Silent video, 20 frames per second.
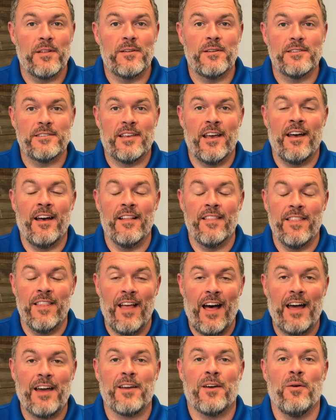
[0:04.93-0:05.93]
There is a
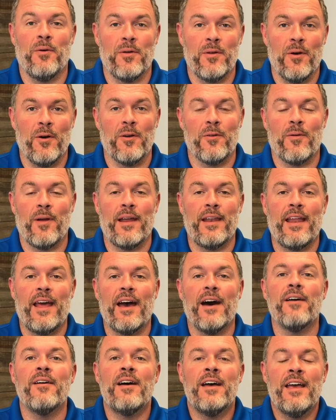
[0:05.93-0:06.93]
lot going on right
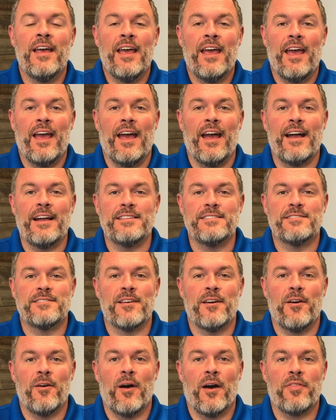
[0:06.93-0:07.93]
now, and
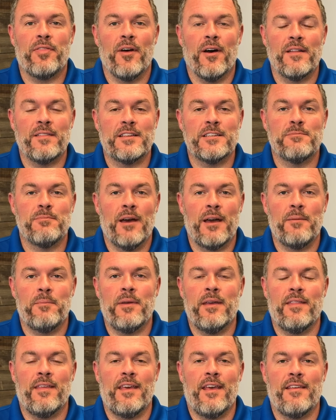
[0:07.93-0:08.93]
so I thought this might
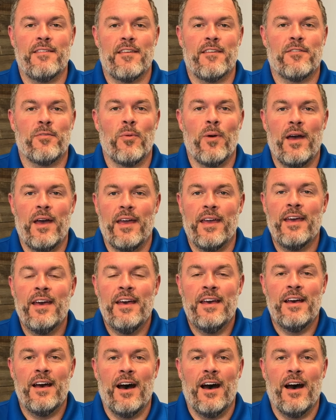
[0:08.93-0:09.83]
be the easiest way.